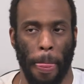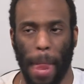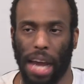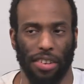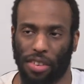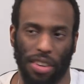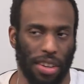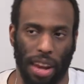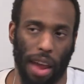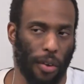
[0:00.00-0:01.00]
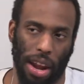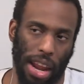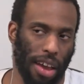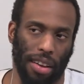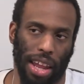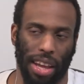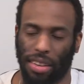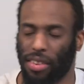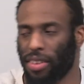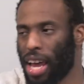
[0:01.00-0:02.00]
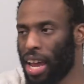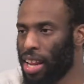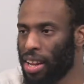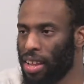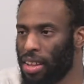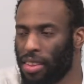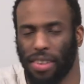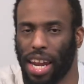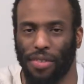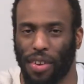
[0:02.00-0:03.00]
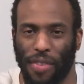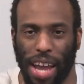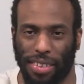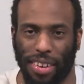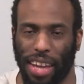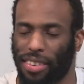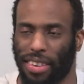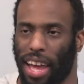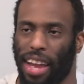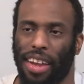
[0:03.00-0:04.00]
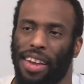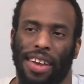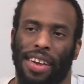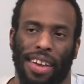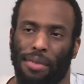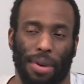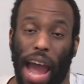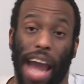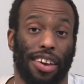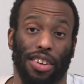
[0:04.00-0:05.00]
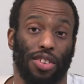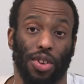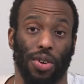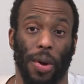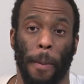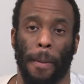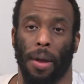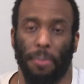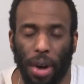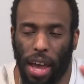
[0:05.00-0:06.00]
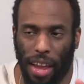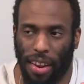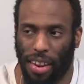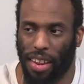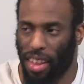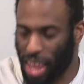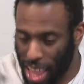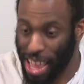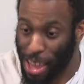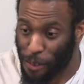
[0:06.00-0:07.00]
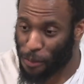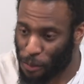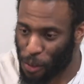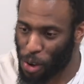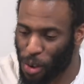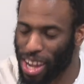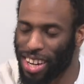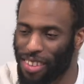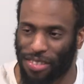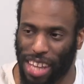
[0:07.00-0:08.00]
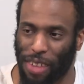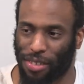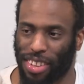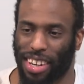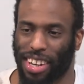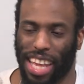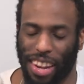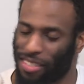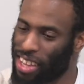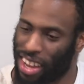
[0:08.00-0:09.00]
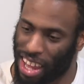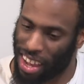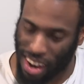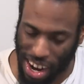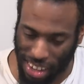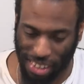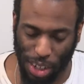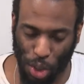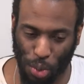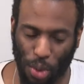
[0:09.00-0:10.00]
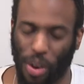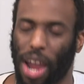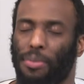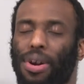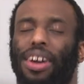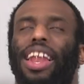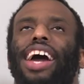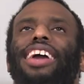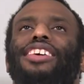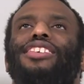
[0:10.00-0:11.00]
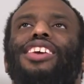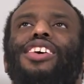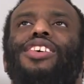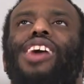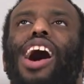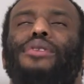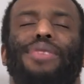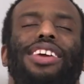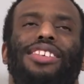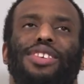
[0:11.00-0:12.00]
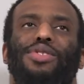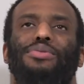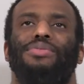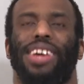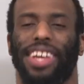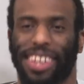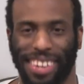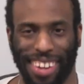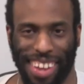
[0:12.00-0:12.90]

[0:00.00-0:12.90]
I just couldn't. Not right now. Like, there's not even a vaccination. Like, bro, I couldn't do it. But if we were in the same vicinity and it was kind of like, all right, the conditions were right, bro, like, you know how much it would mean?